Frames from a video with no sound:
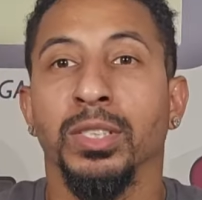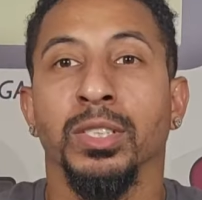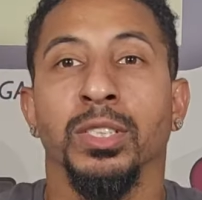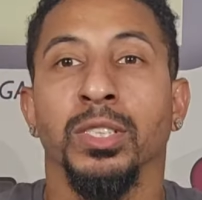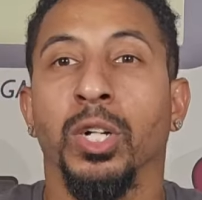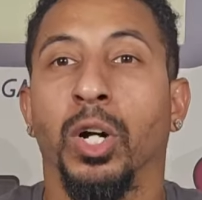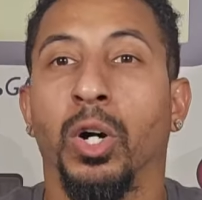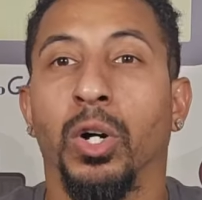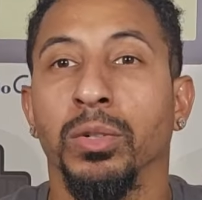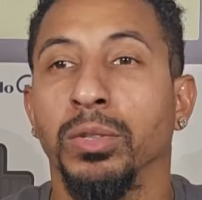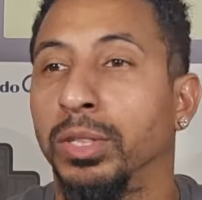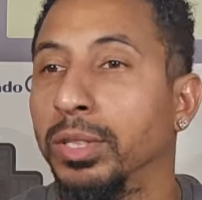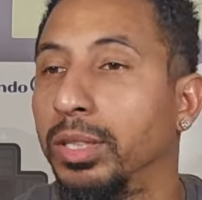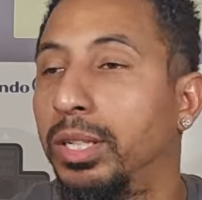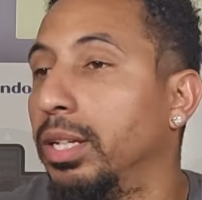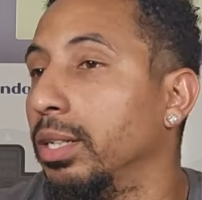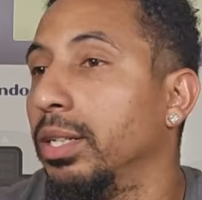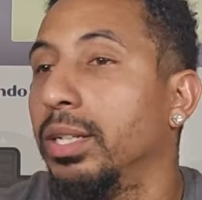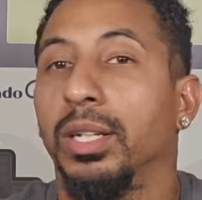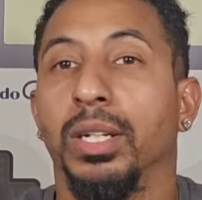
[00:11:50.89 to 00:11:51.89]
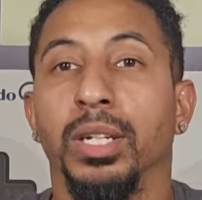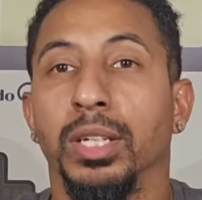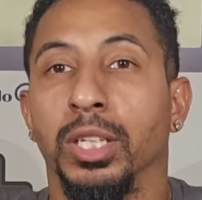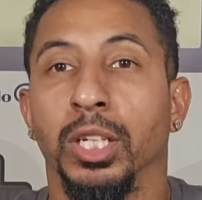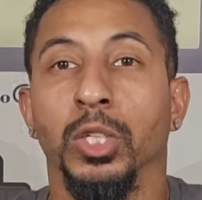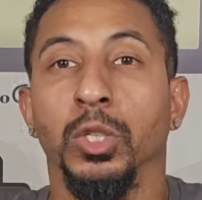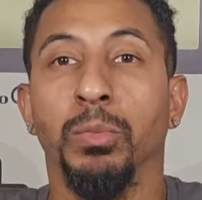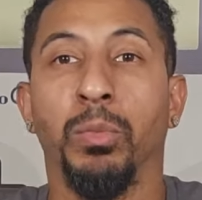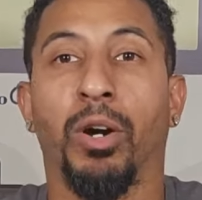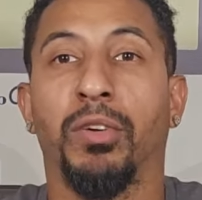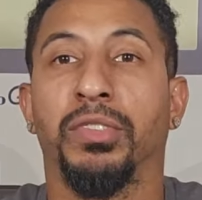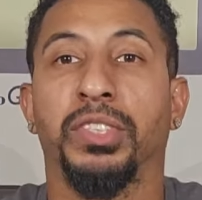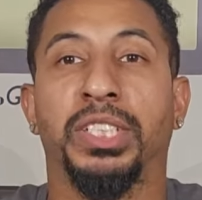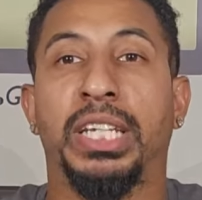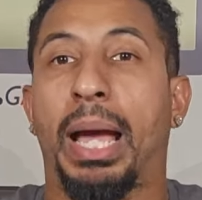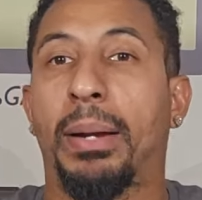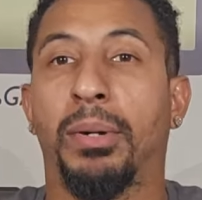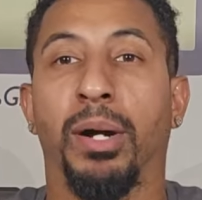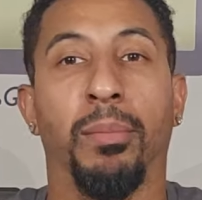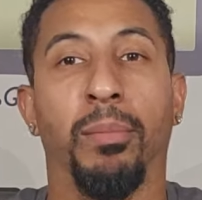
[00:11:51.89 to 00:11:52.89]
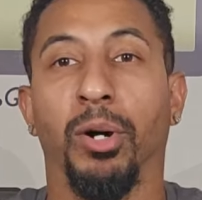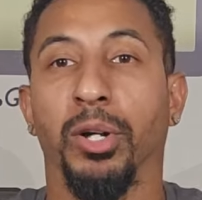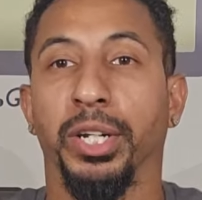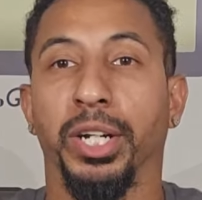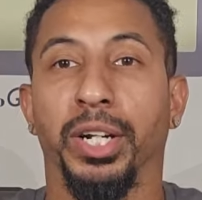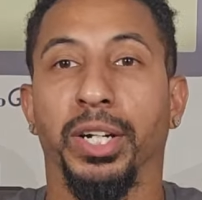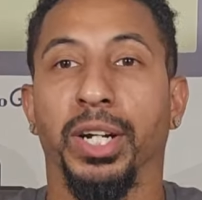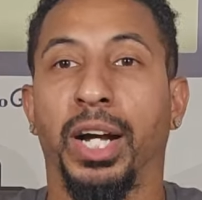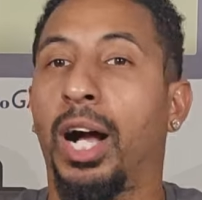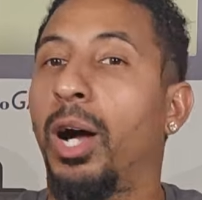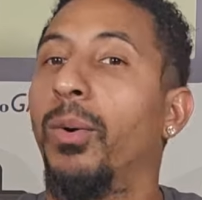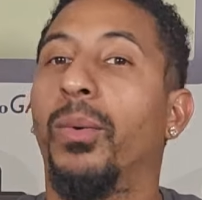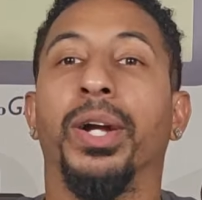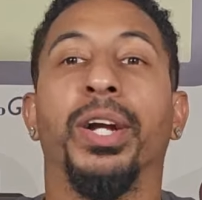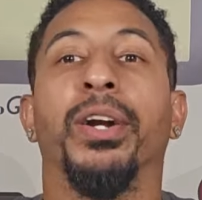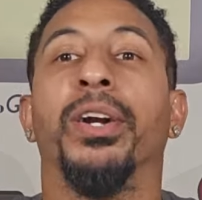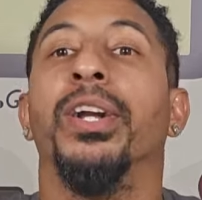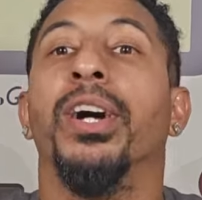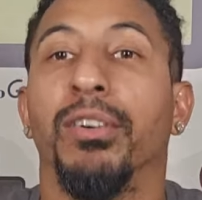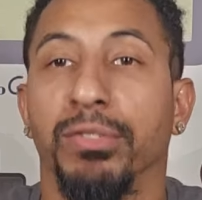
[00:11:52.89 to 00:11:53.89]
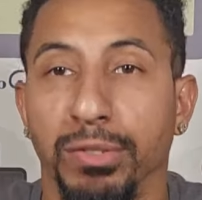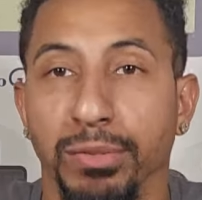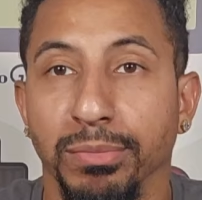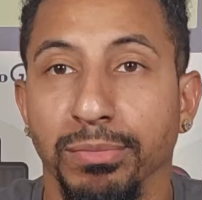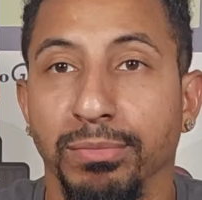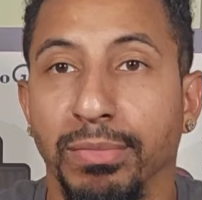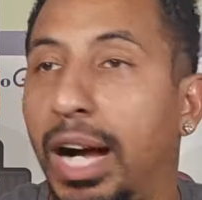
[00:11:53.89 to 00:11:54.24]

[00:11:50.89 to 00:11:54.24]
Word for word: the the, the new Marvel vs. Capcom on there. I don't wanna hear nothing.